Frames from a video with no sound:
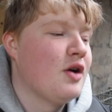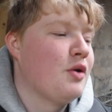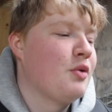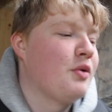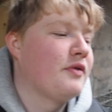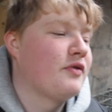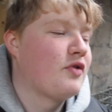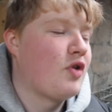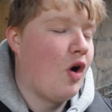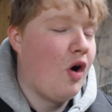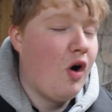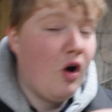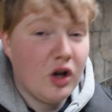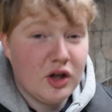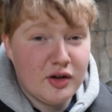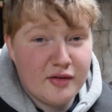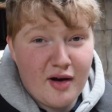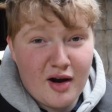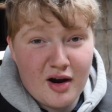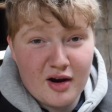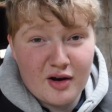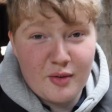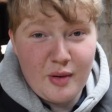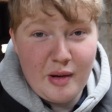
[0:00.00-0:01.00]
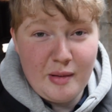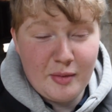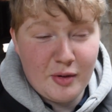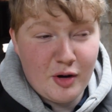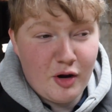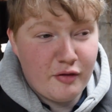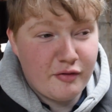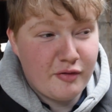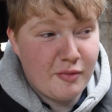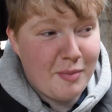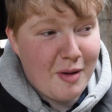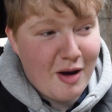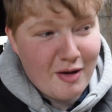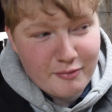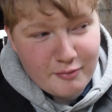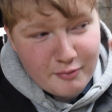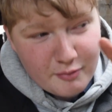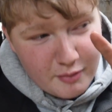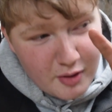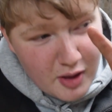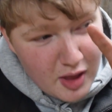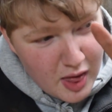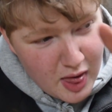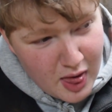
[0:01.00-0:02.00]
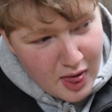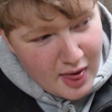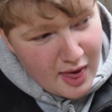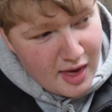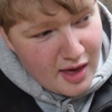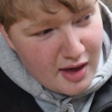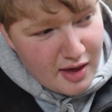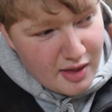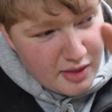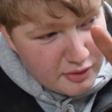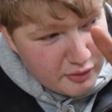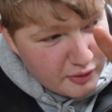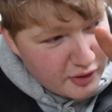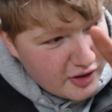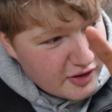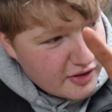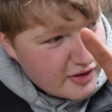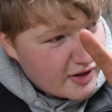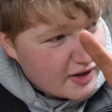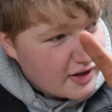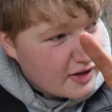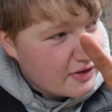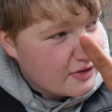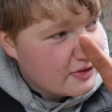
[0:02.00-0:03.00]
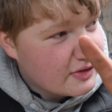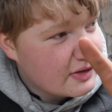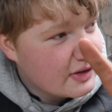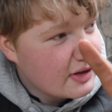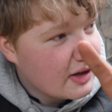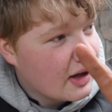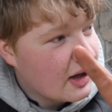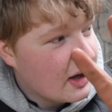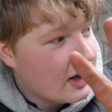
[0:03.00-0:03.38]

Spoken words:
We've got all of our equipment off apart from three things.